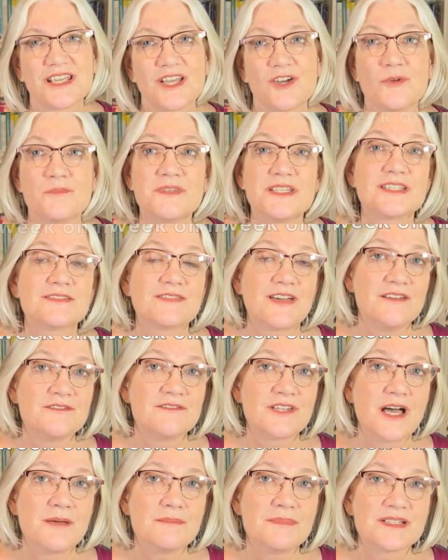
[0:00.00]
I hope these 5
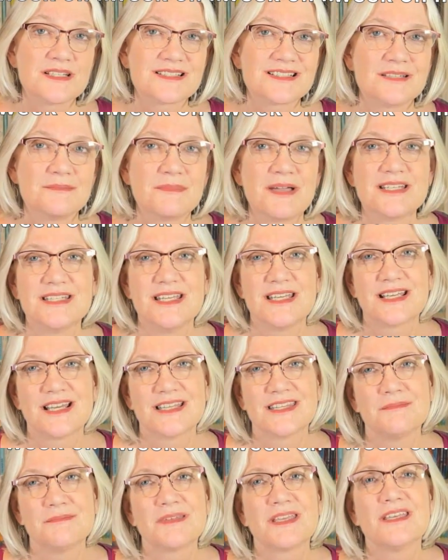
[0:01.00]
topics and my take
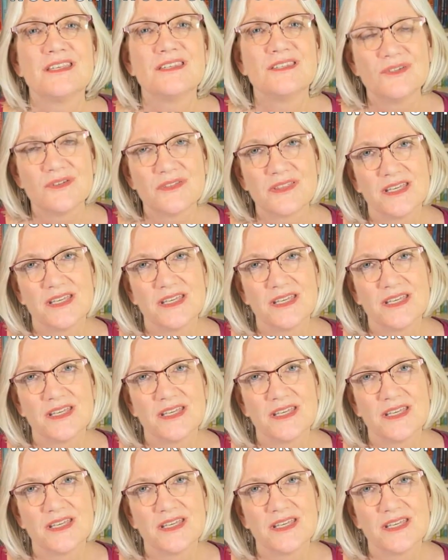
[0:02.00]
on them get you